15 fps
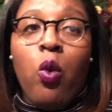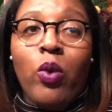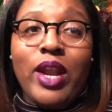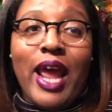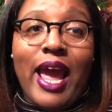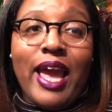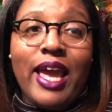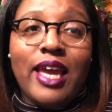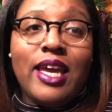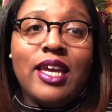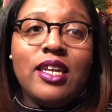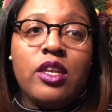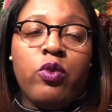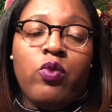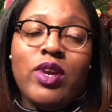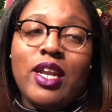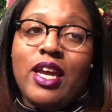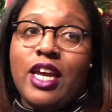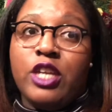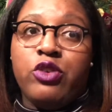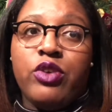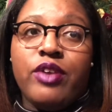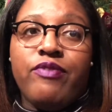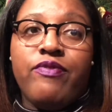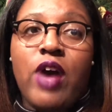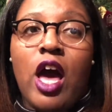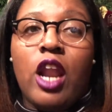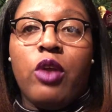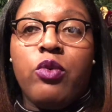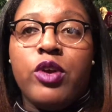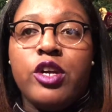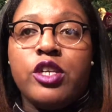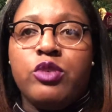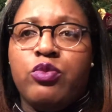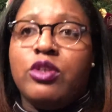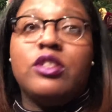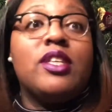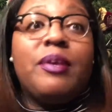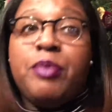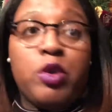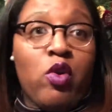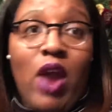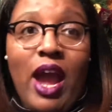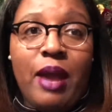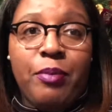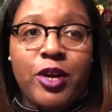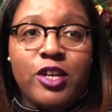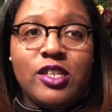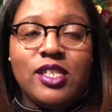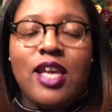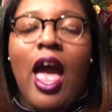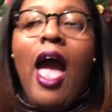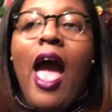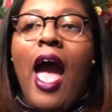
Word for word: When I hit 100 followers, well, subscribers,